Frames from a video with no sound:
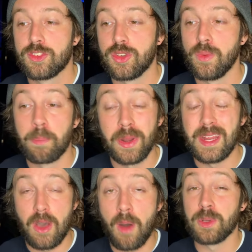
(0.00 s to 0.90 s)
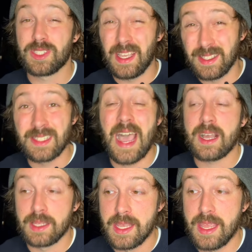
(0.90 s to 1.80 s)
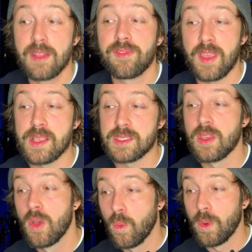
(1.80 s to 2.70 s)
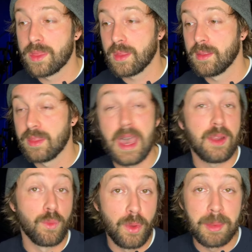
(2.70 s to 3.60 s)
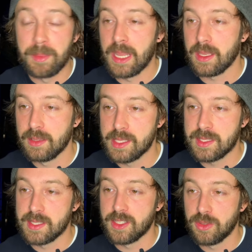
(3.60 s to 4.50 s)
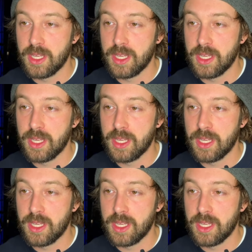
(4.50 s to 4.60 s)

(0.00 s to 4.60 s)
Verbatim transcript: to put it almost exactly in phase with that ribbon mic. Let's listen to